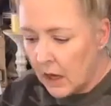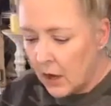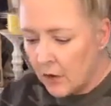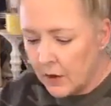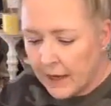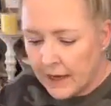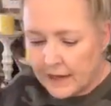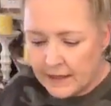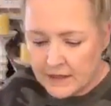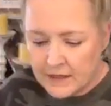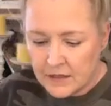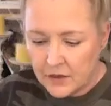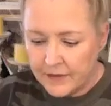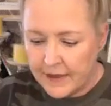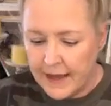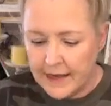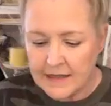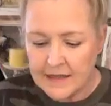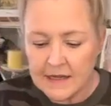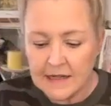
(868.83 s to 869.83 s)
Okay, so
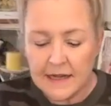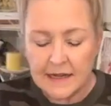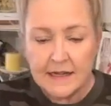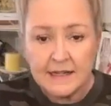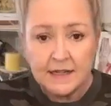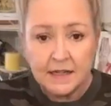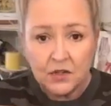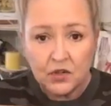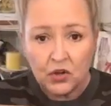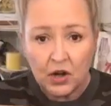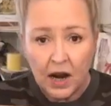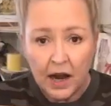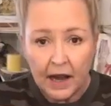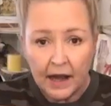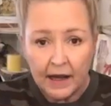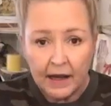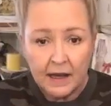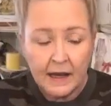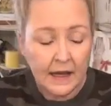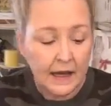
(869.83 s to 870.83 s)
that's nice and
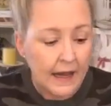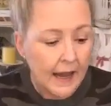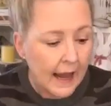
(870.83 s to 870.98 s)
dry.